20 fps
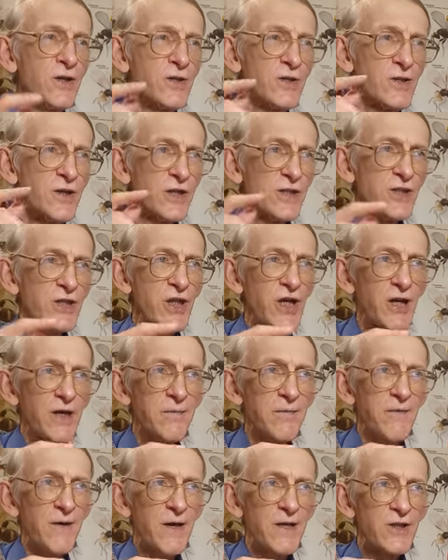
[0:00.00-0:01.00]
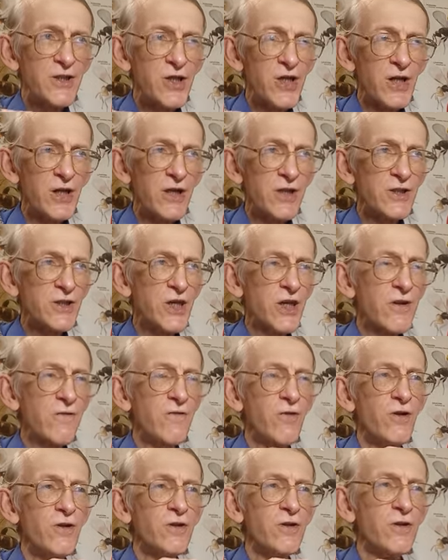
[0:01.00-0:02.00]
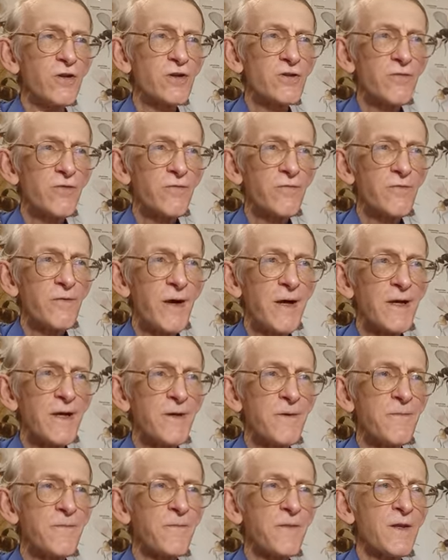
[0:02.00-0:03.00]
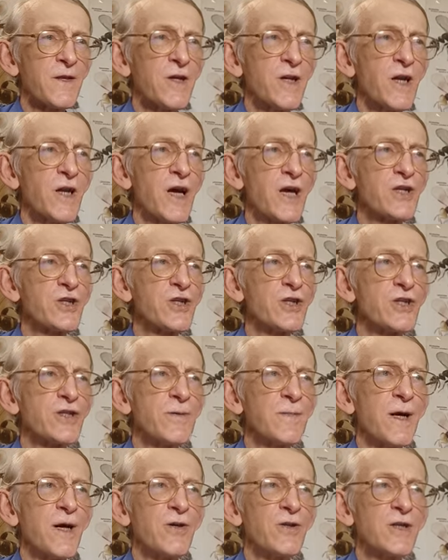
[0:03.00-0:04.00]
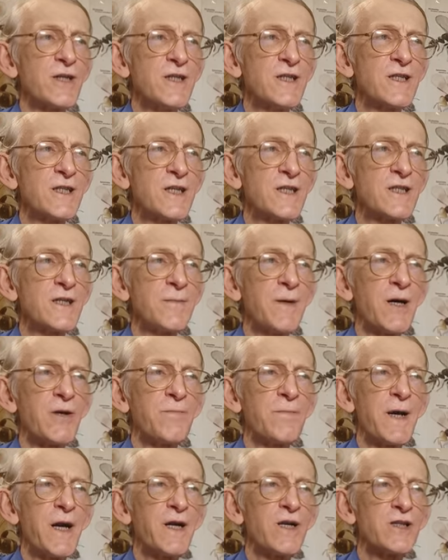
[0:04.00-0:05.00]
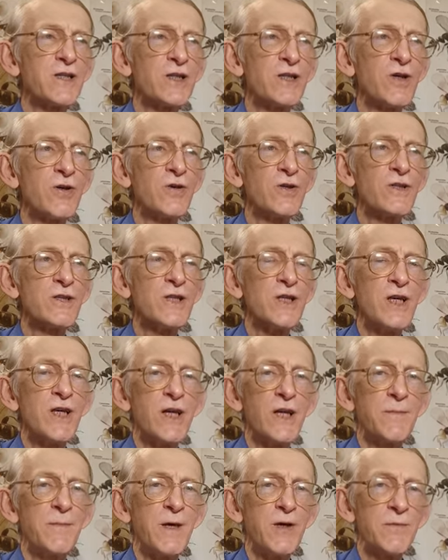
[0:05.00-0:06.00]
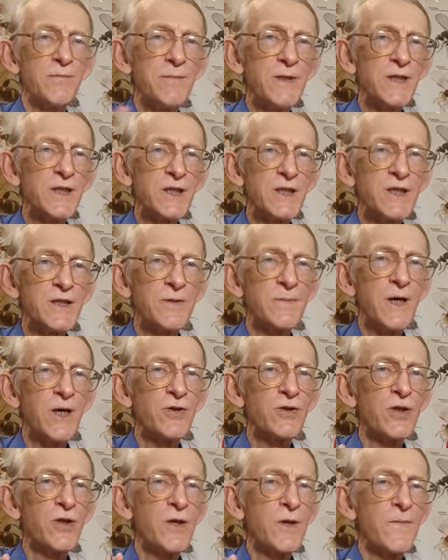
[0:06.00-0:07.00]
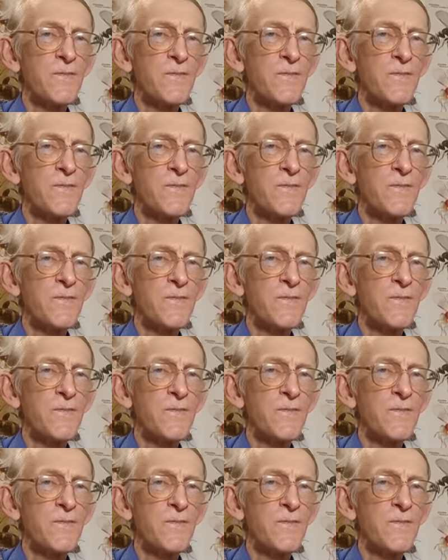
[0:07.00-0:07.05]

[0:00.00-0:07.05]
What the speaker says: Just check my channel, check folders with my lectures about insects, about parasitoids, about beetles, about